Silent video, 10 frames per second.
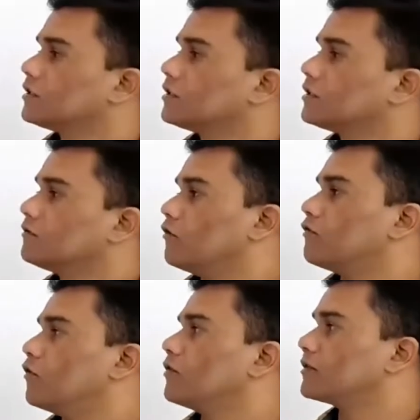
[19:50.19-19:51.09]

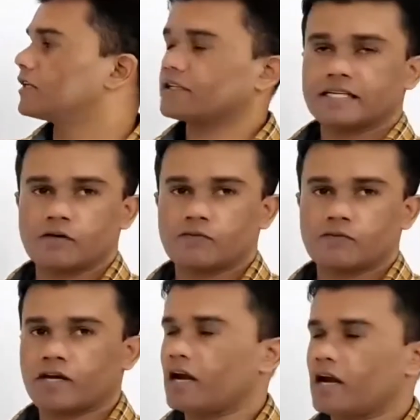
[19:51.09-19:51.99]
4, then that's how we have
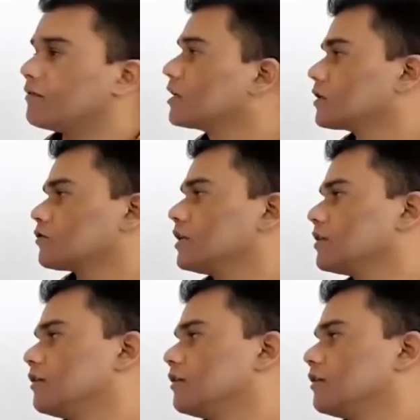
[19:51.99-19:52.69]
it. So then